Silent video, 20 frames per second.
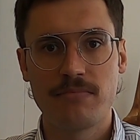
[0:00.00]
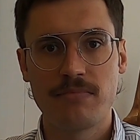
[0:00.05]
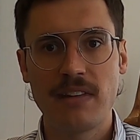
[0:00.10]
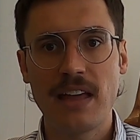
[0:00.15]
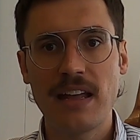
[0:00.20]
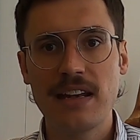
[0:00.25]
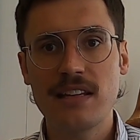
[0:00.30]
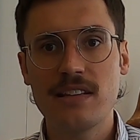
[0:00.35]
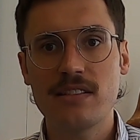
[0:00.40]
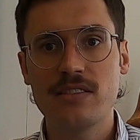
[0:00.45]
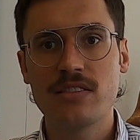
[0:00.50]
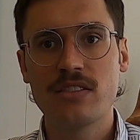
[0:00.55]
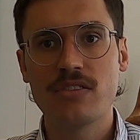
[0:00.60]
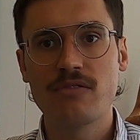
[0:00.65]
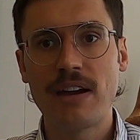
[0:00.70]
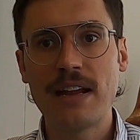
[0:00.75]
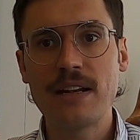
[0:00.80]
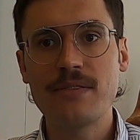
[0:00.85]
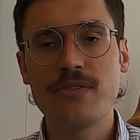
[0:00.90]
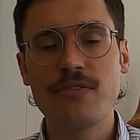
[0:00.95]
That is, the
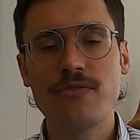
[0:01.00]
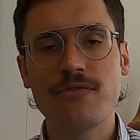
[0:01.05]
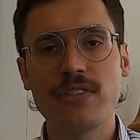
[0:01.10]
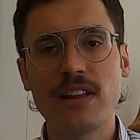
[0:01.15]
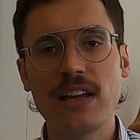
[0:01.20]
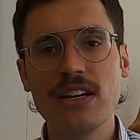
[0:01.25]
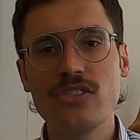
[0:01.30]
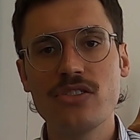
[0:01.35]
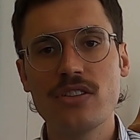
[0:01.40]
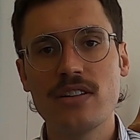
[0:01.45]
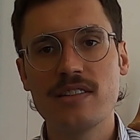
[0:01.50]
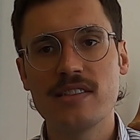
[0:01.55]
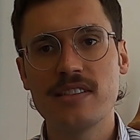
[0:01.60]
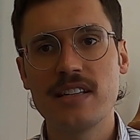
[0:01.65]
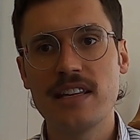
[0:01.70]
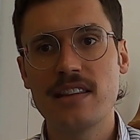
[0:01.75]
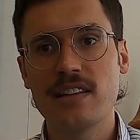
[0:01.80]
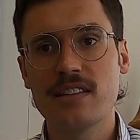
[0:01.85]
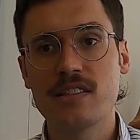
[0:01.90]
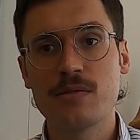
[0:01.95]
rate of inflation is
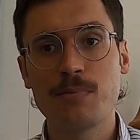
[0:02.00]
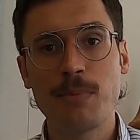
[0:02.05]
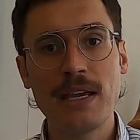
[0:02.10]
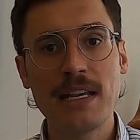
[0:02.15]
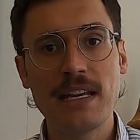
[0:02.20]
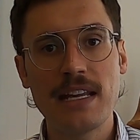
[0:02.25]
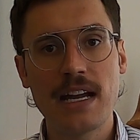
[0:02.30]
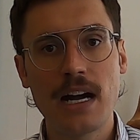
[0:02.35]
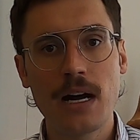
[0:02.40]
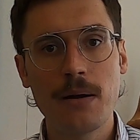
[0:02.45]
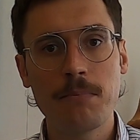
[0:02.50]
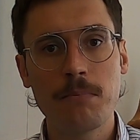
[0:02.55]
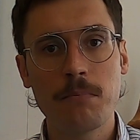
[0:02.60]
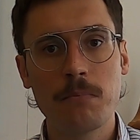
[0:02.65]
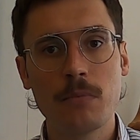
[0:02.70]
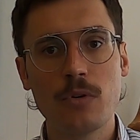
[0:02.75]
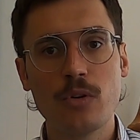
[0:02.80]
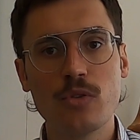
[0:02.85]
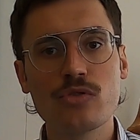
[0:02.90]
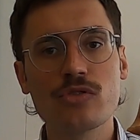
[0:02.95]
neither speeding up
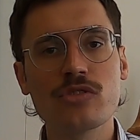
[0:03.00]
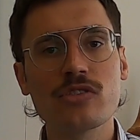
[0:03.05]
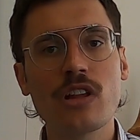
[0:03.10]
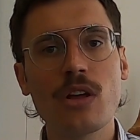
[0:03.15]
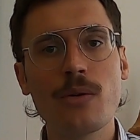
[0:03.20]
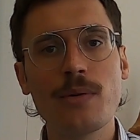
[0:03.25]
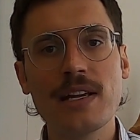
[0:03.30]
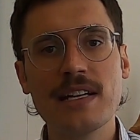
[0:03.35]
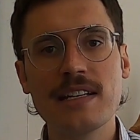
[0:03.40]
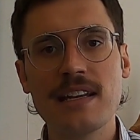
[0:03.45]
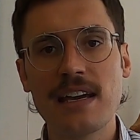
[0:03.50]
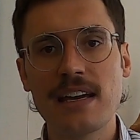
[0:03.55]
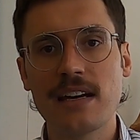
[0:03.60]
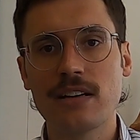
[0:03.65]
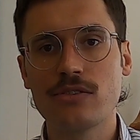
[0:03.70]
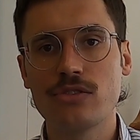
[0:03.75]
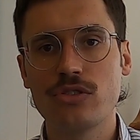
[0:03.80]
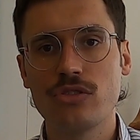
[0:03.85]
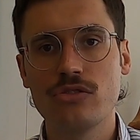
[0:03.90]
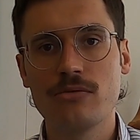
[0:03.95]
nor slowing
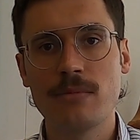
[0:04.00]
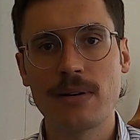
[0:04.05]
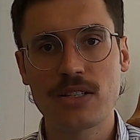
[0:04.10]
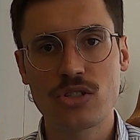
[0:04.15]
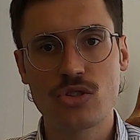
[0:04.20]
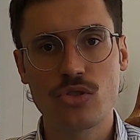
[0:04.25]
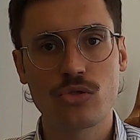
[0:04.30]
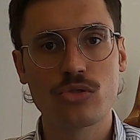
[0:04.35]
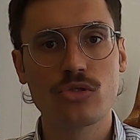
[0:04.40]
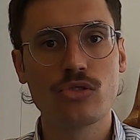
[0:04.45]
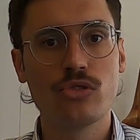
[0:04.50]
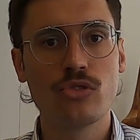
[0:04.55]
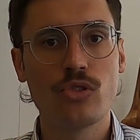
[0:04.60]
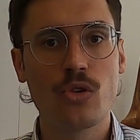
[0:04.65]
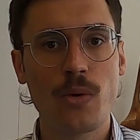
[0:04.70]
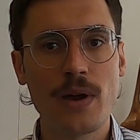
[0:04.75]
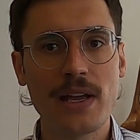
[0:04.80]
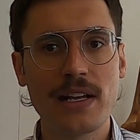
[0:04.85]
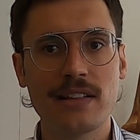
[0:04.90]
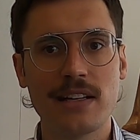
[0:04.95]
down too much or too
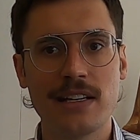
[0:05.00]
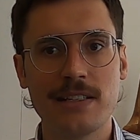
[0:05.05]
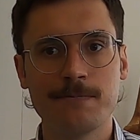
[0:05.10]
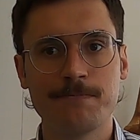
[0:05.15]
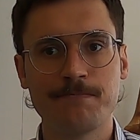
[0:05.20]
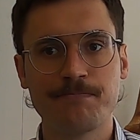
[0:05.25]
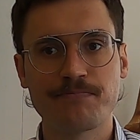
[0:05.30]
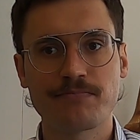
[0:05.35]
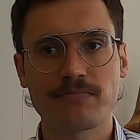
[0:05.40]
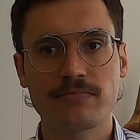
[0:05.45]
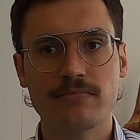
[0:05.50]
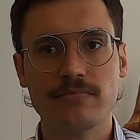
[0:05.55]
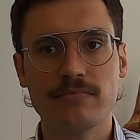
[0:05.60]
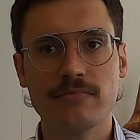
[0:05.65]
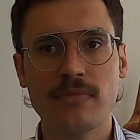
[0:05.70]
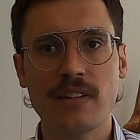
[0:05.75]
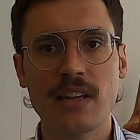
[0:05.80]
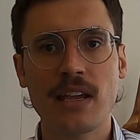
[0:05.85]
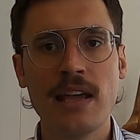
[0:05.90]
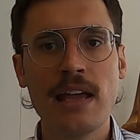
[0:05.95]
quickly.
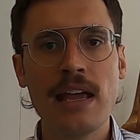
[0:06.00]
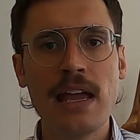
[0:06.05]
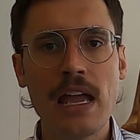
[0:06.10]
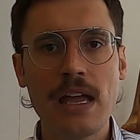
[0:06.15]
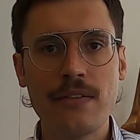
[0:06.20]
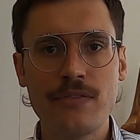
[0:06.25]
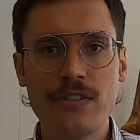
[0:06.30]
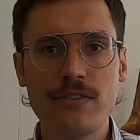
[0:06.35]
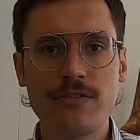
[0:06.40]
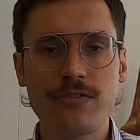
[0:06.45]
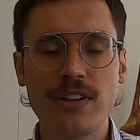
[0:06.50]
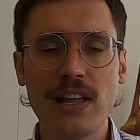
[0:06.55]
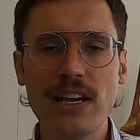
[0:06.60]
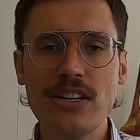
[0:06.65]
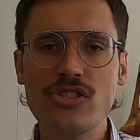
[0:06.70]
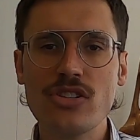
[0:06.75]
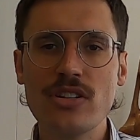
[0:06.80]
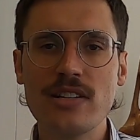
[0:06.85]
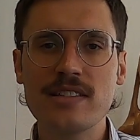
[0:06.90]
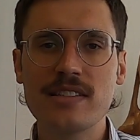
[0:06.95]
If
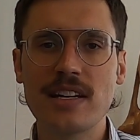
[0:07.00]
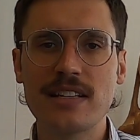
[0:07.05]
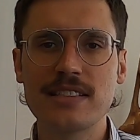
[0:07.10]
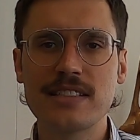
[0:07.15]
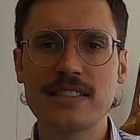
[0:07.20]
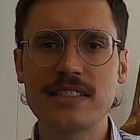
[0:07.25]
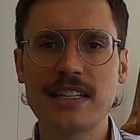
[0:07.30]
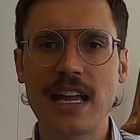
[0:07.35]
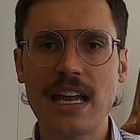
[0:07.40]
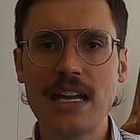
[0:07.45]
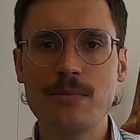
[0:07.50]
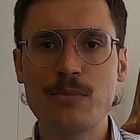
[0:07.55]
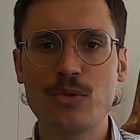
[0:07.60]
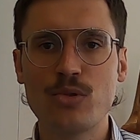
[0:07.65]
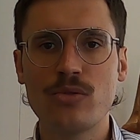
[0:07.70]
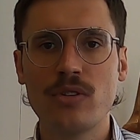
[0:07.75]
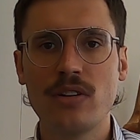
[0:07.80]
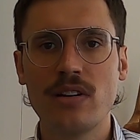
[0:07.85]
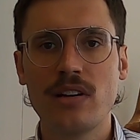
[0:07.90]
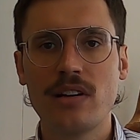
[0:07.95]
inflation is
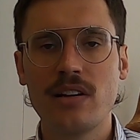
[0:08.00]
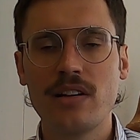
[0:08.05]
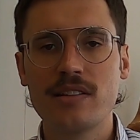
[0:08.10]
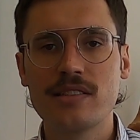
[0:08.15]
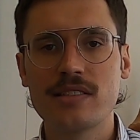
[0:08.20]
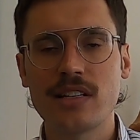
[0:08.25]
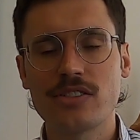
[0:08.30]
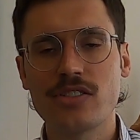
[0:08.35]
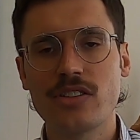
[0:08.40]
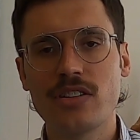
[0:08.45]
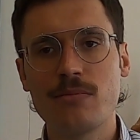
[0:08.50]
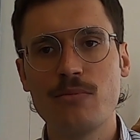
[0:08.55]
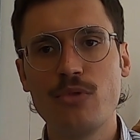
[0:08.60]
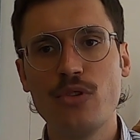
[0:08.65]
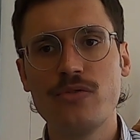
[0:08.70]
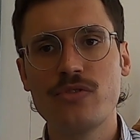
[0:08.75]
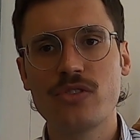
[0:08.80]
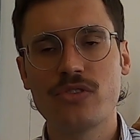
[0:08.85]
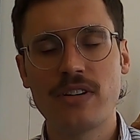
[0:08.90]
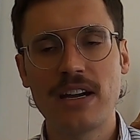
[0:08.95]
unstable, such that it
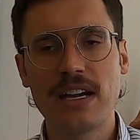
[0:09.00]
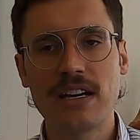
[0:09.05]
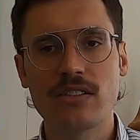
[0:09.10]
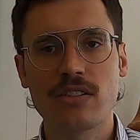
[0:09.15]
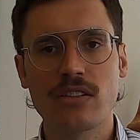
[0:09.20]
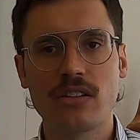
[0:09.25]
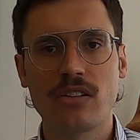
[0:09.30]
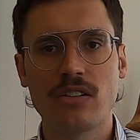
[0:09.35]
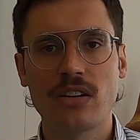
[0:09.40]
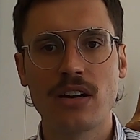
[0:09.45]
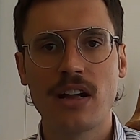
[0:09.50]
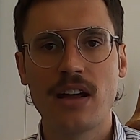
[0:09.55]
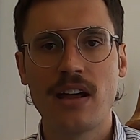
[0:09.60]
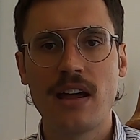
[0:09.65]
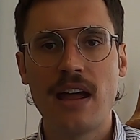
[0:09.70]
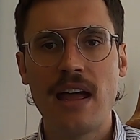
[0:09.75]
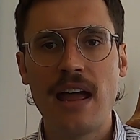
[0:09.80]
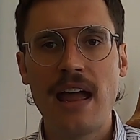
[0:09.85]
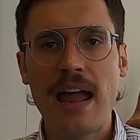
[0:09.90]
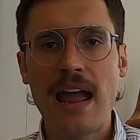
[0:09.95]
moves around a lot,
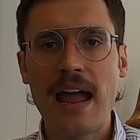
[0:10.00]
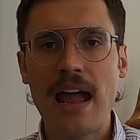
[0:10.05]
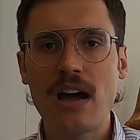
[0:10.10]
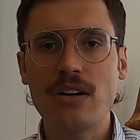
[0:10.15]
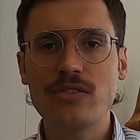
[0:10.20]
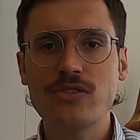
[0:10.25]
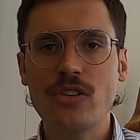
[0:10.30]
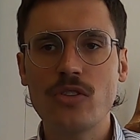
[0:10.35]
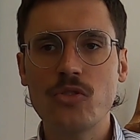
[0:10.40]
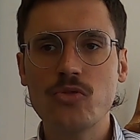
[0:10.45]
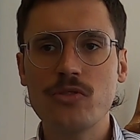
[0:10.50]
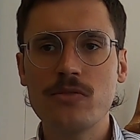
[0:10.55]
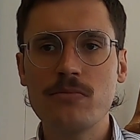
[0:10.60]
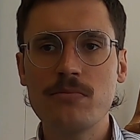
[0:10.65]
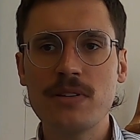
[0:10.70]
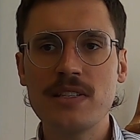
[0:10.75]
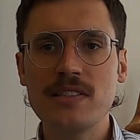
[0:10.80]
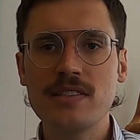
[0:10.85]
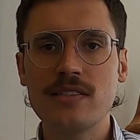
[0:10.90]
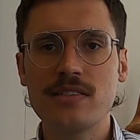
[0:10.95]
households
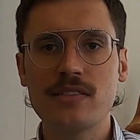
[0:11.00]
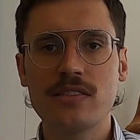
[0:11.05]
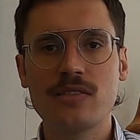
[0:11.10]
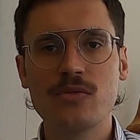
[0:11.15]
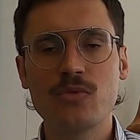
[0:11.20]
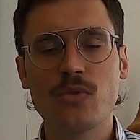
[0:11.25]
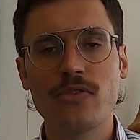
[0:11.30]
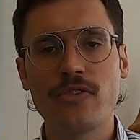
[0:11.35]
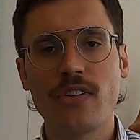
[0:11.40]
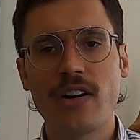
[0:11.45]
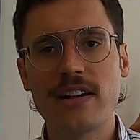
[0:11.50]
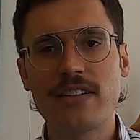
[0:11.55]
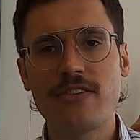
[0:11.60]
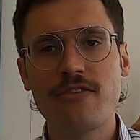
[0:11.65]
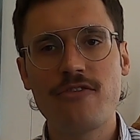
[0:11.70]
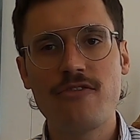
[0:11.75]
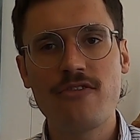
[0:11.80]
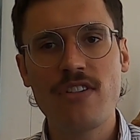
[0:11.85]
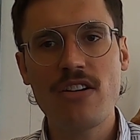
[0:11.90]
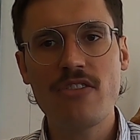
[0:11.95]
and businesses will find it
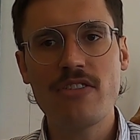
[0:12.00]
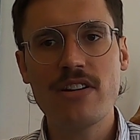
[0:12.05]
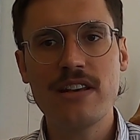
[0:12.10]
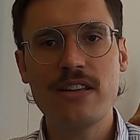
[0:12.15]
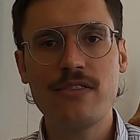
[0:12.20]
very